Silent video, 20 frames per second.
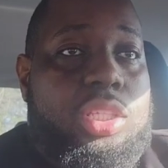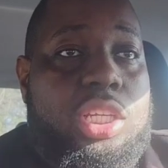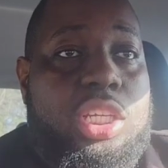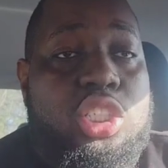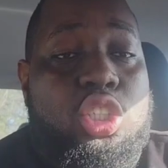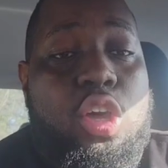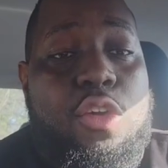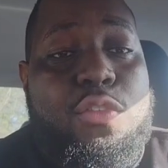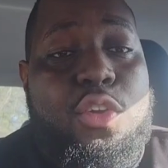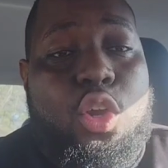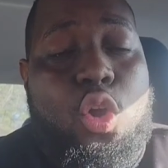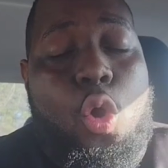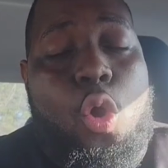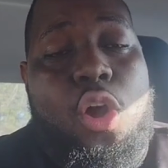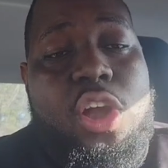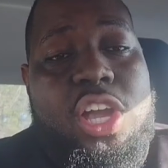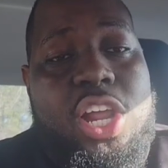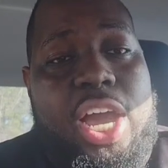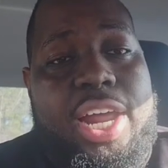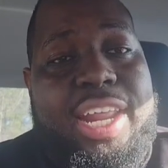So if you're
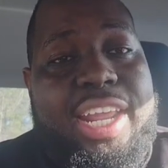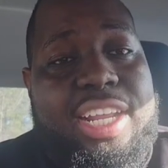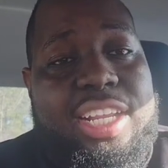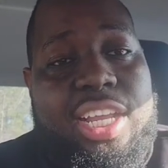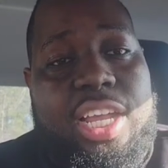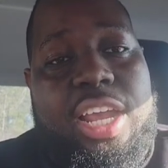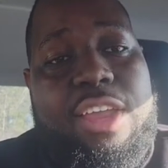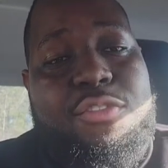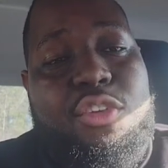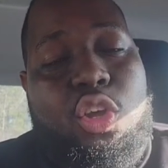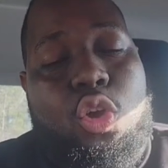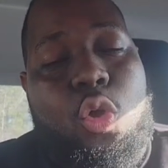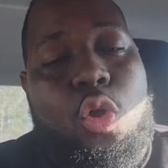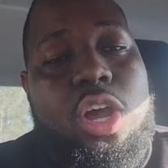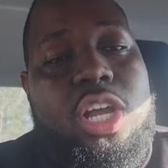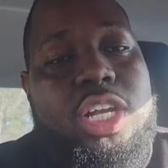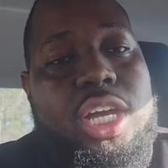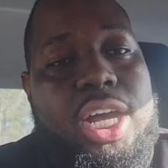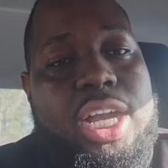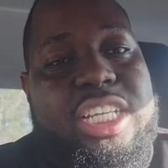
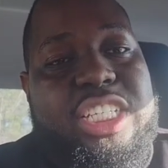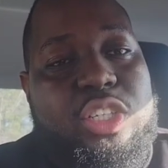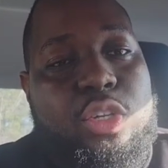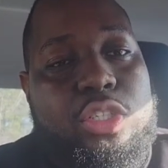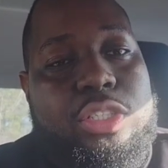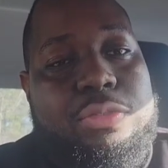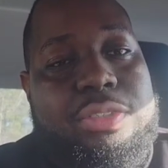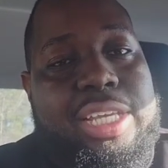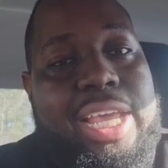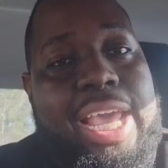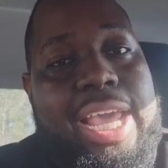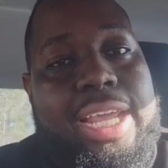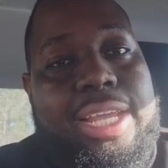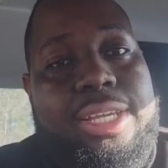going non-exclusive tag,